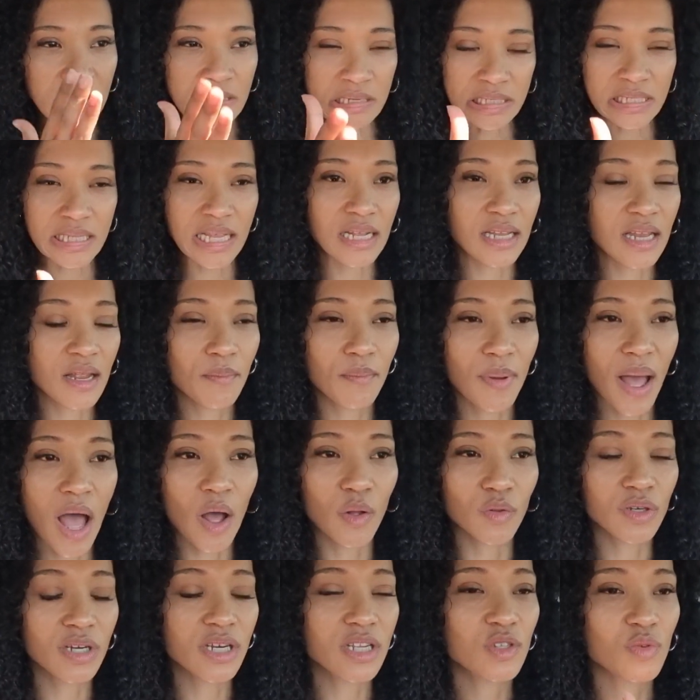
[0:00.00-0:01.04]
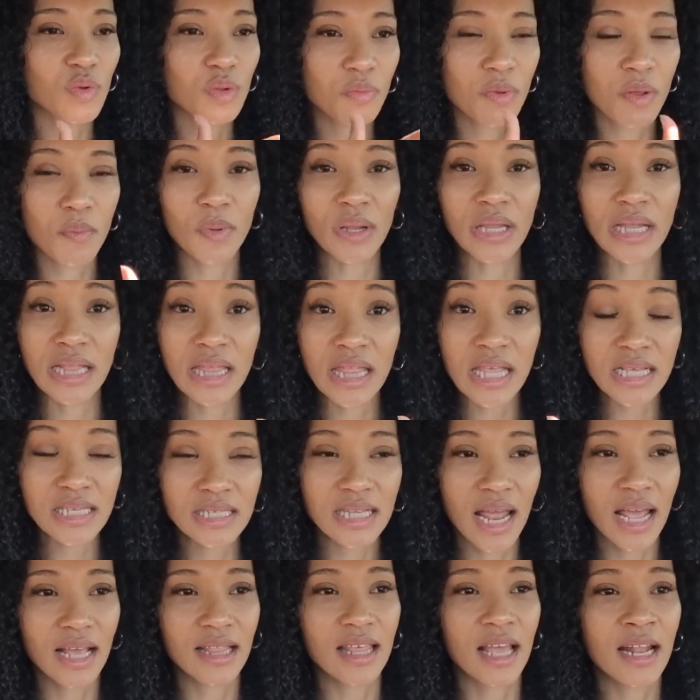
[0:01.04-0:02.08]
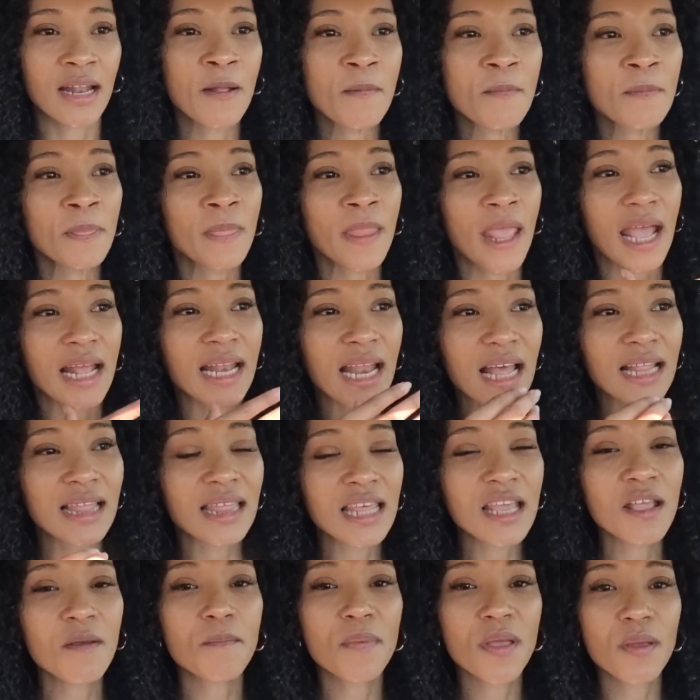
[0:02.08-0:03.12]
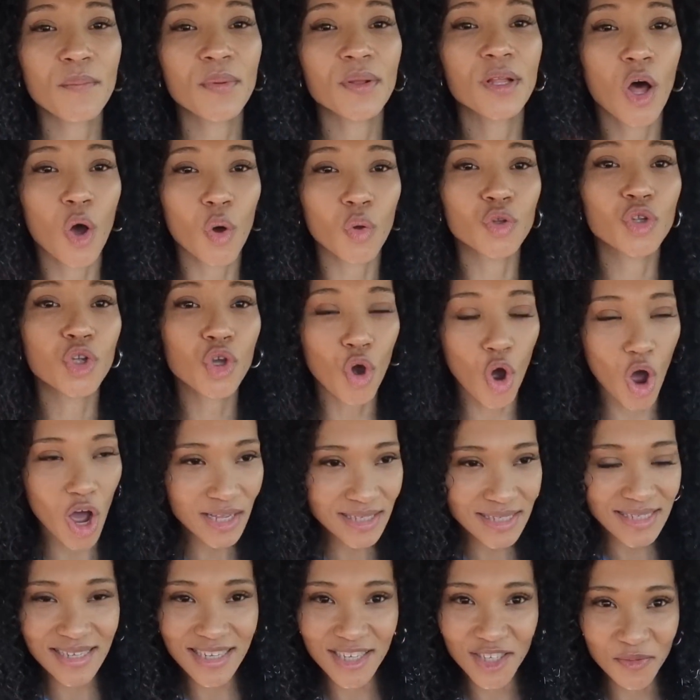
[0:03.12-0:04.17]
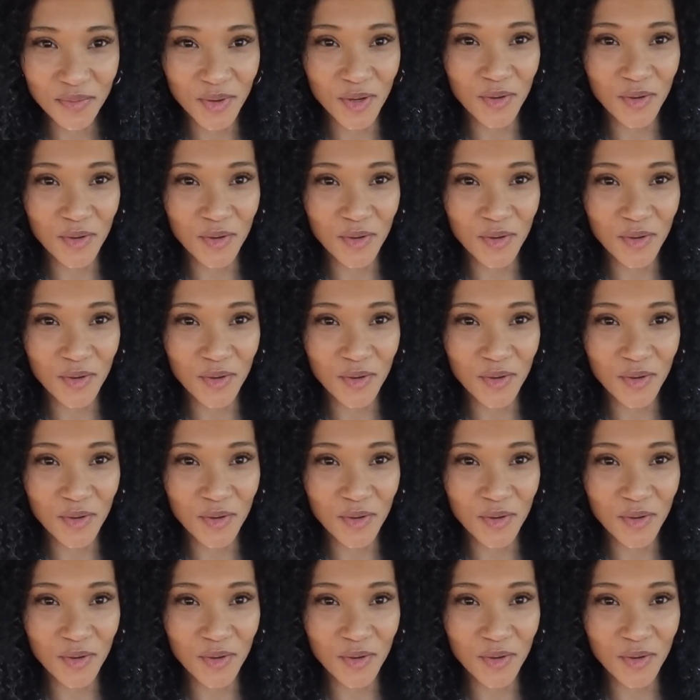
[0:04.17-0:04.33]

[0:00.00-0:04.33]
setting boundaries with people and things like that and i think people hold you hostage